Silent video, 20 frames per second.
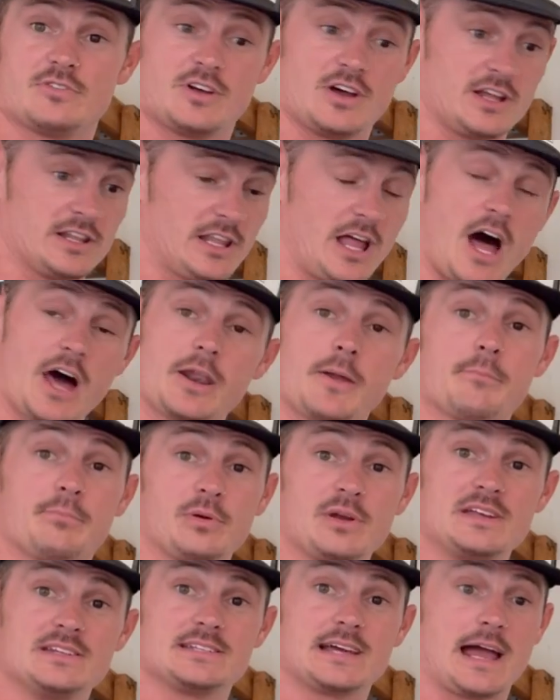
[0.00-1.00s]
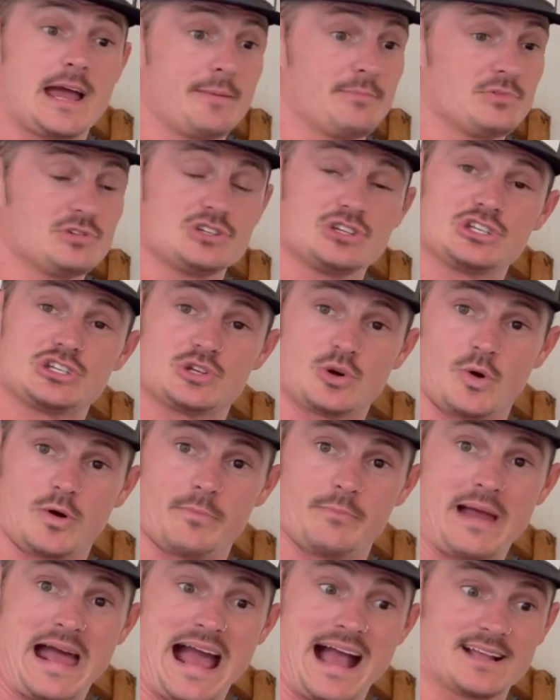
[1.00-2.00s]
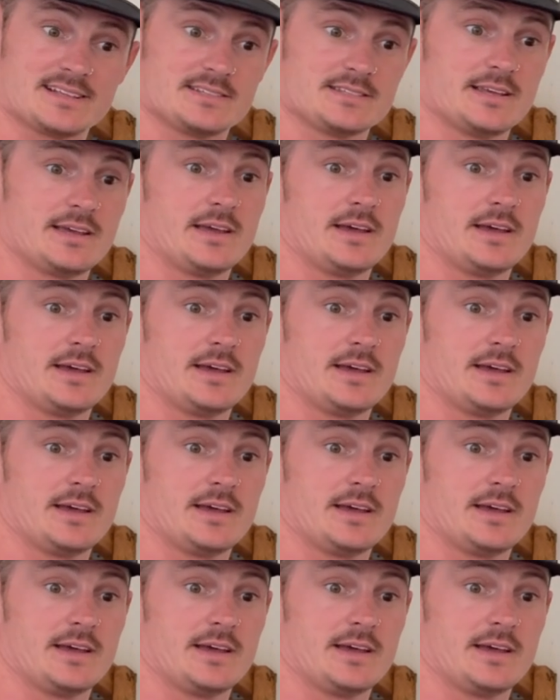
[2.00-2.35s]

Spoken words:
a lot of breed type, short backs,